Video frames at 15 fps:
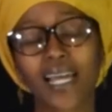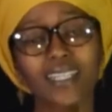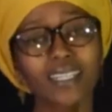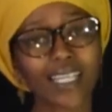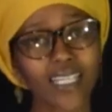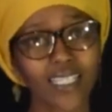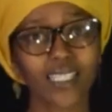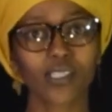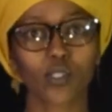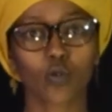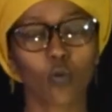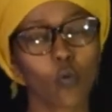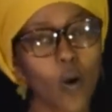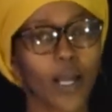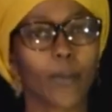the least
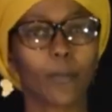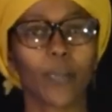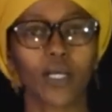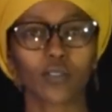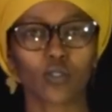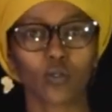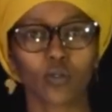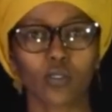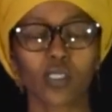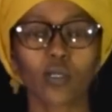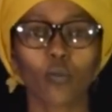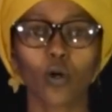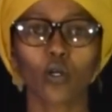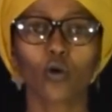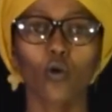one person,
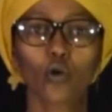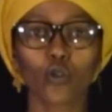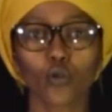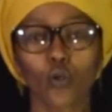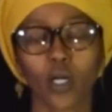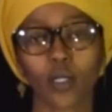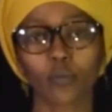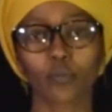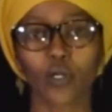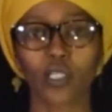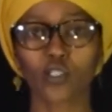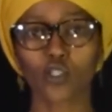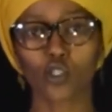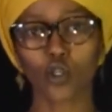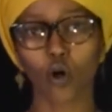someone who you can
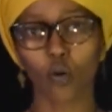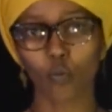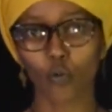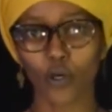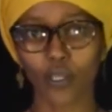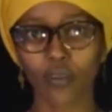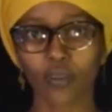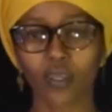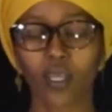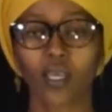brainstorm with,